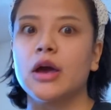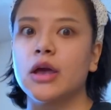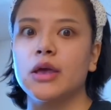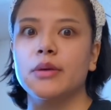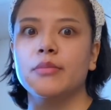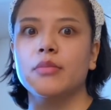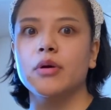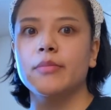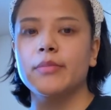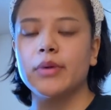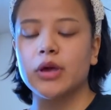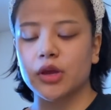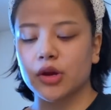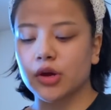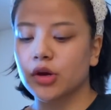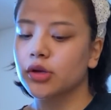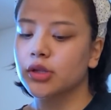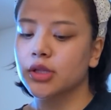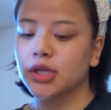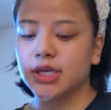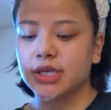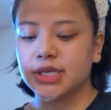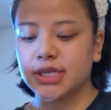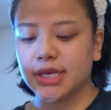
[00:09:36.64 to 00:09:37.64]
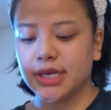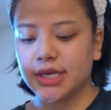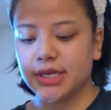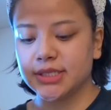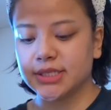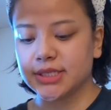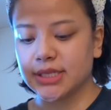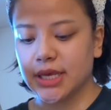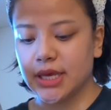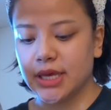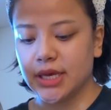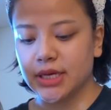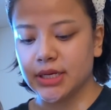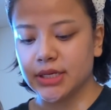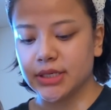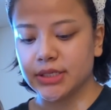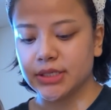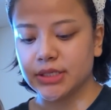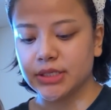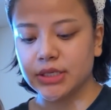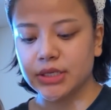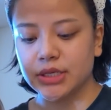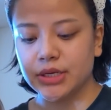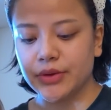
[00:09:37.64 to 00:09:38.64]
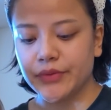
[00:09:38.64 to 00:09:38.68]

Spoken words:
am on my girly days, and